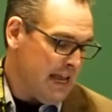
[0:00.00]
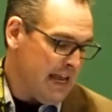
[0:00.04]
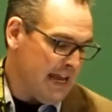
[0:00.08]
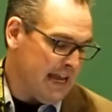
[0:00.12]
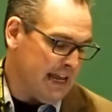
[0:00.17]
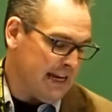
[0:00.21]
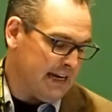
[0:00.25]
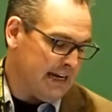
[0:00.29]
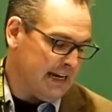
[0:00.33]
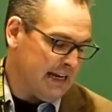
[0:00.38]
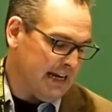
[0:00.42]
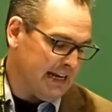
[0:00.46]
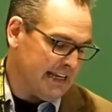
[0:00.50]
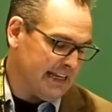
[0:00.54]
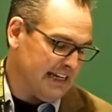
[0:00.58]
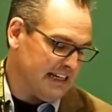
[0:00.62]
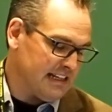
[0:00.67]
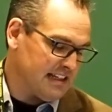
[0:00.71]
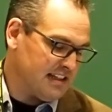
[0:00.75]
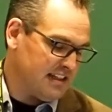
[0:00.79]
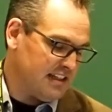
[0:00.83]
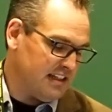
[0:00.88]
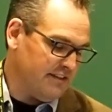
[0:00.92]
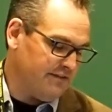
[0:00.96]
And I
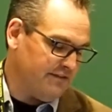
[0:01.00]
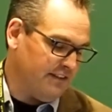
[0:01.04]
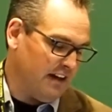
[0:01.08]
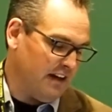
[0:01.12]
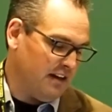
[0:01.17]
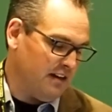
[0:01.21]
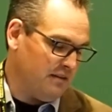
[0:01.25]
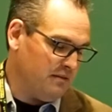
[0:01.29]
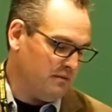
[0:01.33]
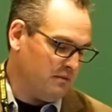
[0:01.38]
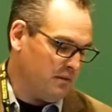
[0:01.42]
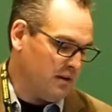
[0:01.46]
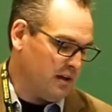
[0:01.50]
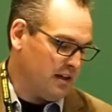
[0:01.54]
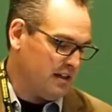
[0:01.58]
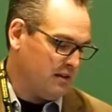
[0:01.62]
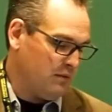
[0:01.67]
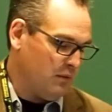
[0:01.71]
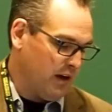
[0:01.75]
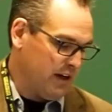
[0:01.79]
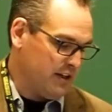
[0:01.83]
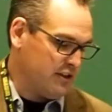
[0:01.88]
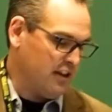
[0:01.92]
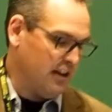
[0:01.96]
guess if I
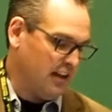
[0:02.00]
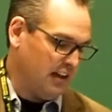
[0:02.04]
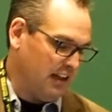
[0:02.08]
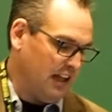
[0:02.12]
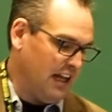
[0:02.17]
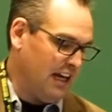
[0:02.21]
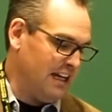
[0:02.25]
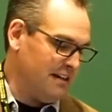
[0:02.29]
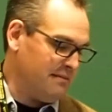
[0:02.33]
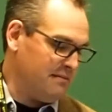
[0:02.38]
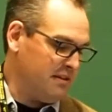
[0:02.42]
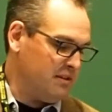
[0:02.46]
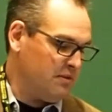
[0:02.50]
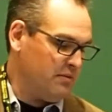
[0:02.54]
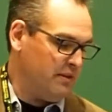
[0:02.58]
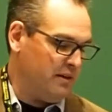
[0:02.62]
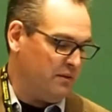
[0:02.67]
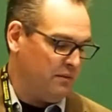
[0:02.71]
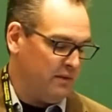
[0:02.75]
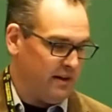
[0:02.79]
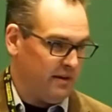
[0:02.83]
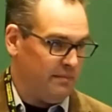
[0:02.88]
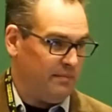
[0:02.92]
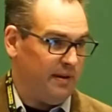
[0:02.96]
want to draw a line
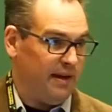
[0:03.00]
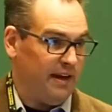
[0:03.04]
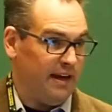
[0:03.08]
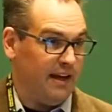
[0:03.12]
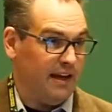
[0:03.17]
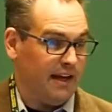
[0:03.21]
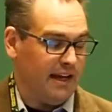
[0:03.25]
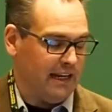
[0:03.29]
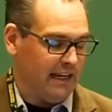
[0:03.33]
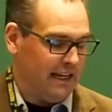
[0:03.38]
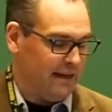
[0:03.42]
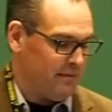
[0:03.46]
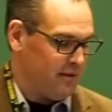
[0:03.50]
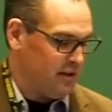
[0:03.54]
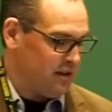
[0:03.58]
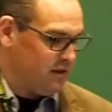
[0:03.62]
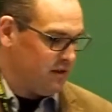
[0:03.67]
between Winnipeg and labor